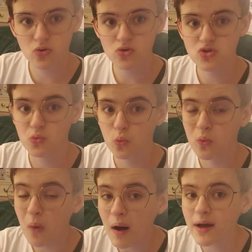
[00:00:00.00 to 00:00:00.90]
Thor's
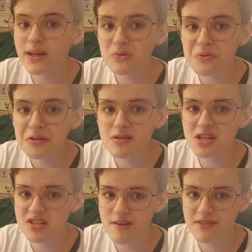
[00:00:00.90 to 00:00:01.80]
wildly
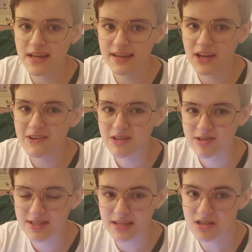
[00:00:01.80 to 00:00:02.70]
shifting
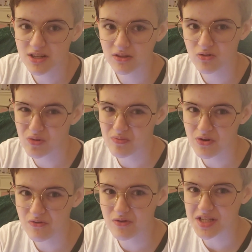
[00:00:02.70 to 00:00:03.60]
characterization through
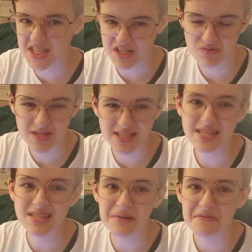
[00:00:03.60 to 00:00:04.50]
movies, as we
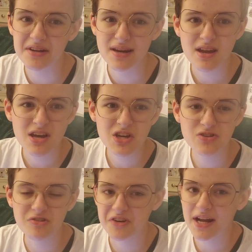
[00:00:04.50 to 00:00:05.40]
see different
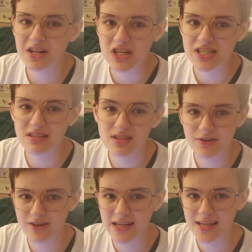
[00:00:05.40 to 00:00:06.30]
directors and
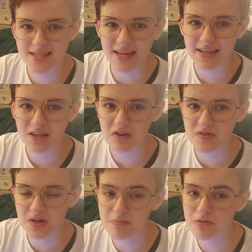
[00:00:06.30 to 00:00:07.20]
different
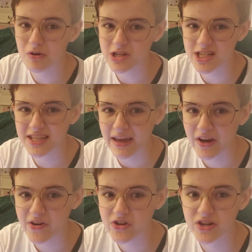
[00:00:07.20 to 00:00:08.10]
executives approach his
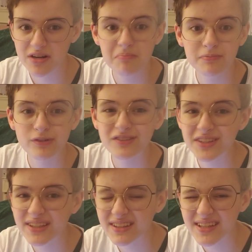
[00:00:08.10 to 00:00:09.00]
character
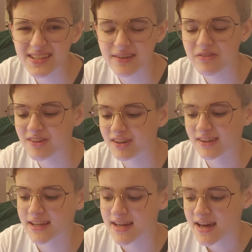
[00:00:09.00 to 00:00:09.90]
completely
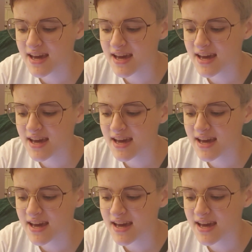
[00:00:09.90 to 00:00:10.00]
differently.